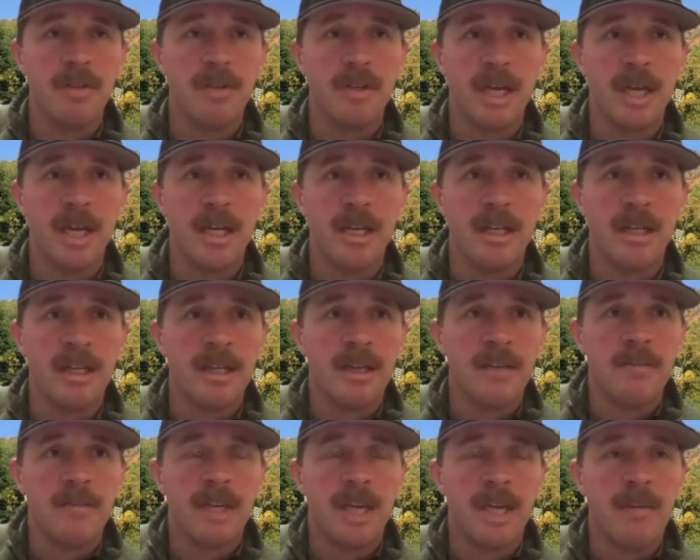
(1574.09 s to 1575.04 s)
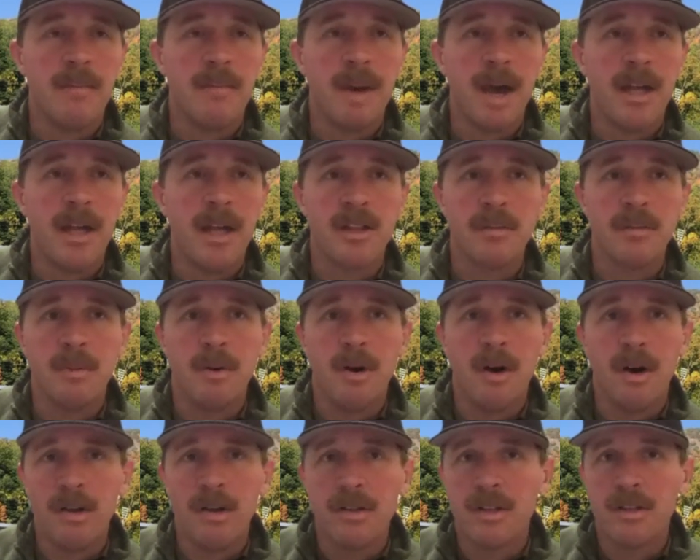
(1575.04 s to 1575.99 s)
you can't pass the
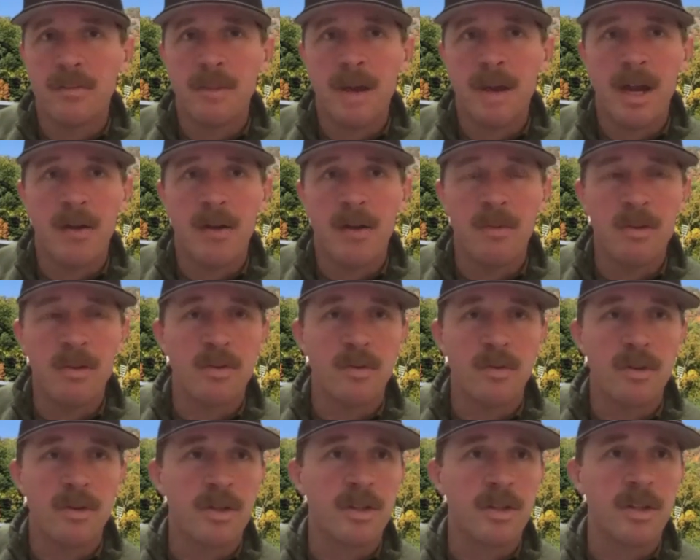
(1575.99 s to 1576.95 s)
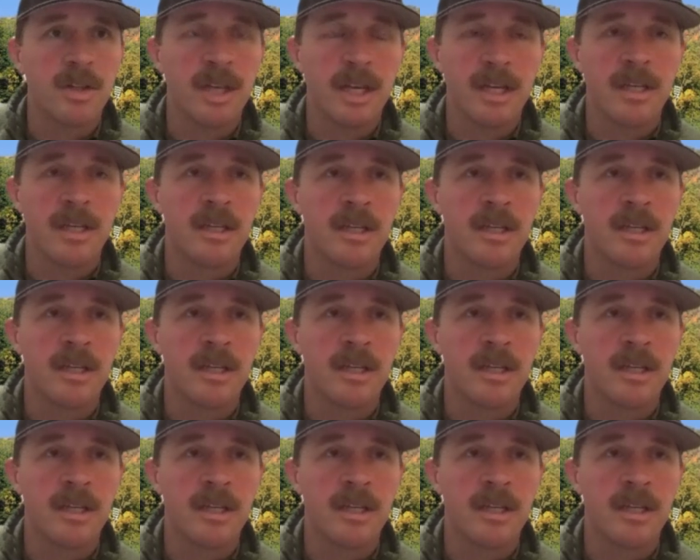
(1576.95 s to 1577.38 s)
ball, it doesn't matter what sort of slick,